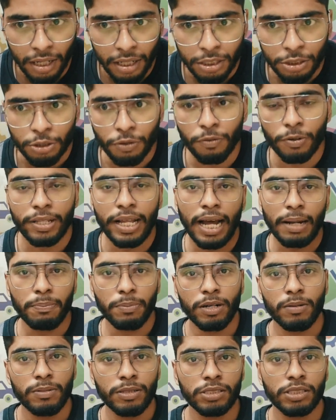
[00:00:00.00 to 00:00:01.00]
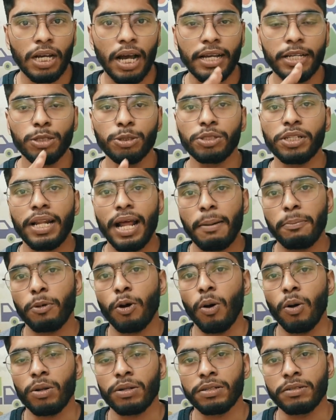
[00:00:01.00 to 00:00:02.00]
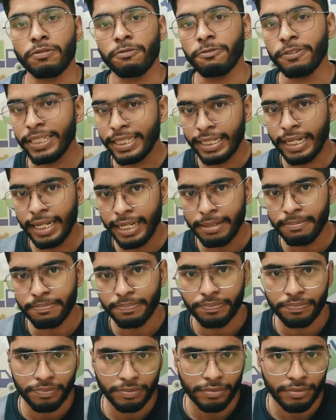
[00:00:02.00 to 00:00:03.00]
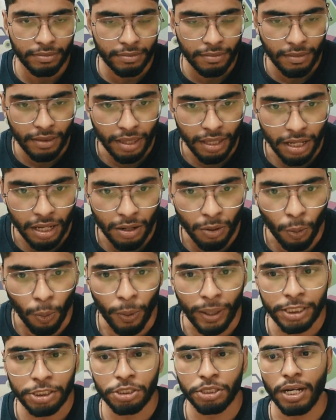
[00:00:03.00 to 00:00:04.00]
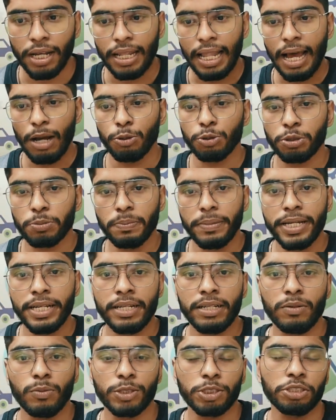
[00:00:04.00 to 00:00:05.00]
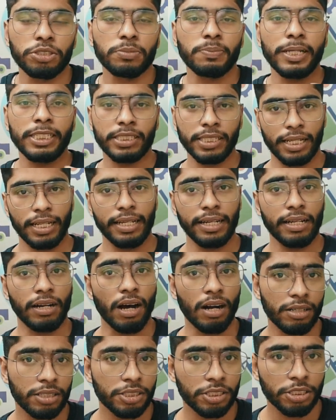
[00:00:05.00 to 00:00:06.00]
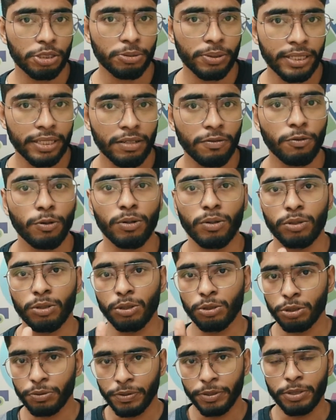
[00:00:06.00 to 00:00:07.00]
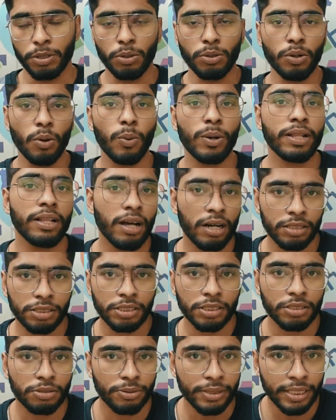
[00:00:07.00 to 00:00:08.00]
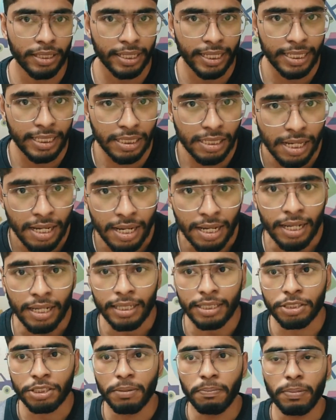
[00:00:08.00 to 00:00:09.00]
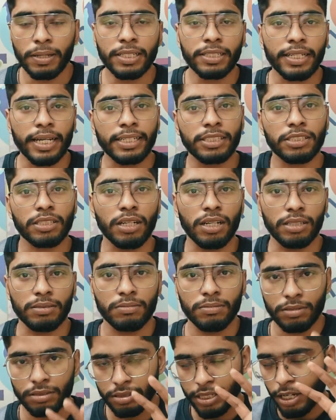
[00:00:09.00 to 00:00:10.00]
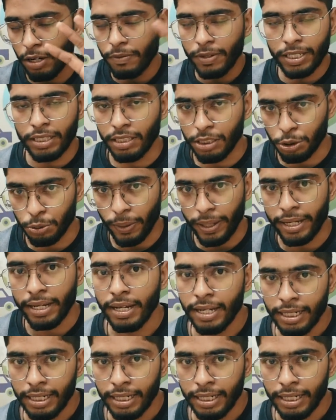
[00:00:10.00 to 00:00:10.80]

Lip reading: So for that purpose, I use an app called Feedly, which is basically an RSS reader. For those of you who don't know what an RSS reader is, it simply takes, think of it this way.